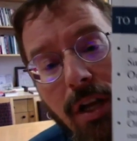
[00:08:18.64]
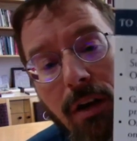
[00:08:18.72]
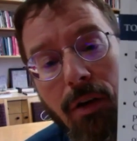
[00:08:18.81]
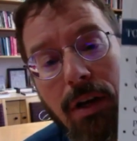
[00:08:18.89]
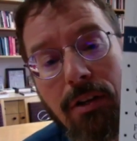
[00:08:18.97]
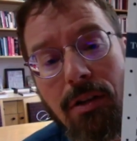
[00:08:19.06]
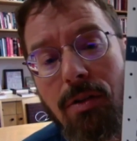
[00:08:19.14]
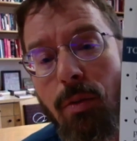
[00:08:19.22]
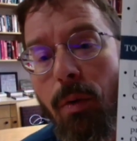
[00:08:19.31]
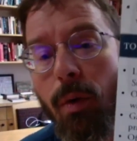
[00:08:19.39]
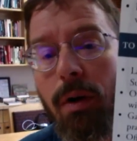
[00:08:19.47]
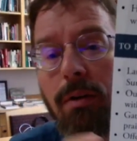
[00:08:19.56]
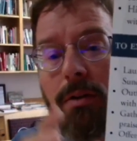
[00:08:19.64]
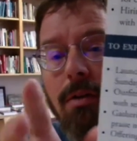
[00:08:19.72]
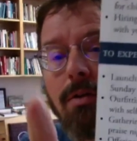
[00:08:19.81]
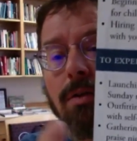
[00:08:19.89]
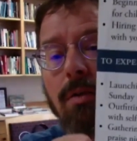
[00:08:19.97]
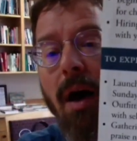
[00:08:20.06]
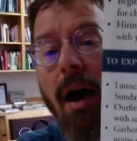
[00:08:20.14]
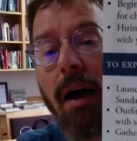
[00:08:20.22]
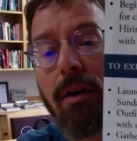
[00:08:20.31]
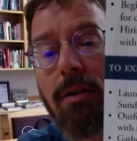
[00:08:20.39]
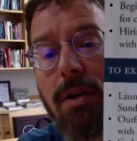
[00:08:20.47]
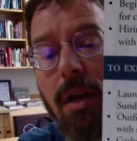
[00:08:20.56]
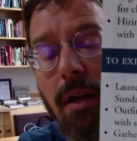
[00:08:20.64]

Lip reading: generations, we wanted to do some hires